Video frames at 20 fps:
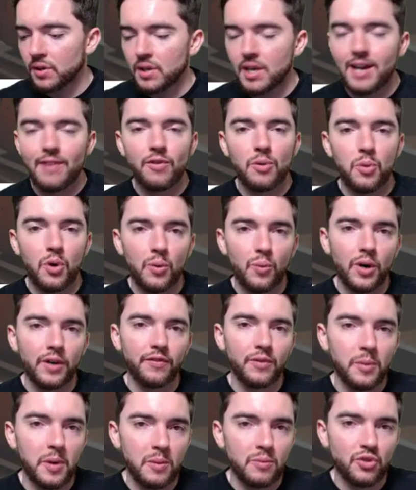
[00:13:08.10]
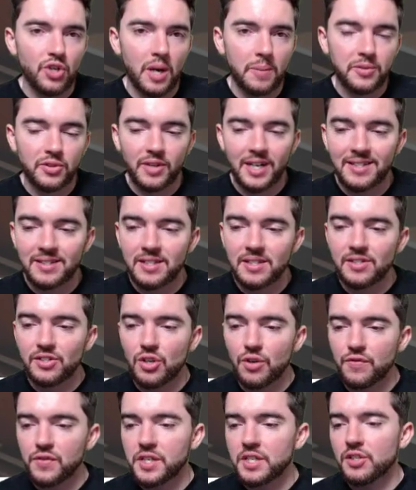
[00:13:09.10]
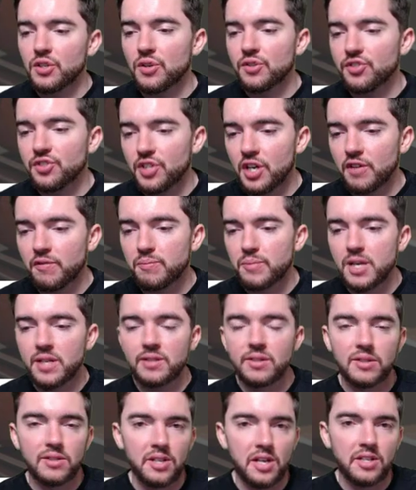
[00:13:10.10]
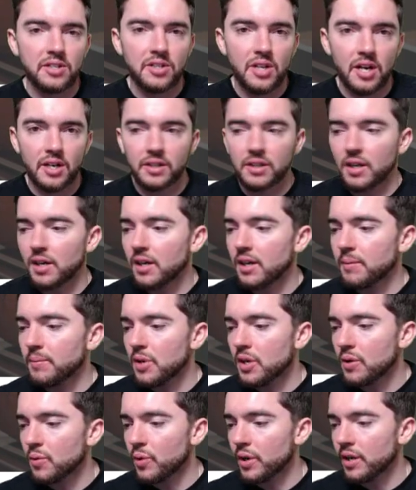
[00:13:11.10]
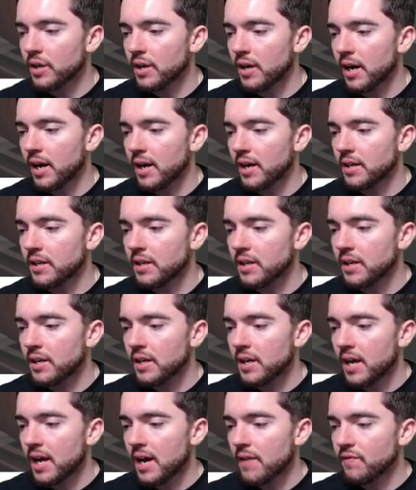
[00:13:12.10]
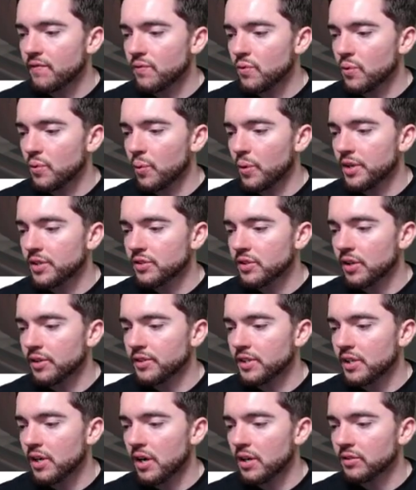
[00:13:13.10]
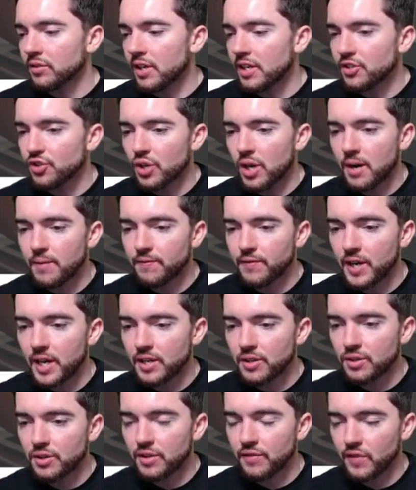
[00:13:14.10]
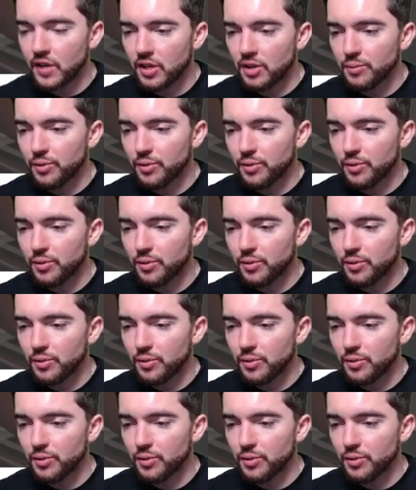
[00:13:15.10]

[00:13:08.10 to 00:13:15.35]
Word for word: And for more work from home jobs like these, don't forget to go to selfmadesuccess.com where I have what is called the online job finder available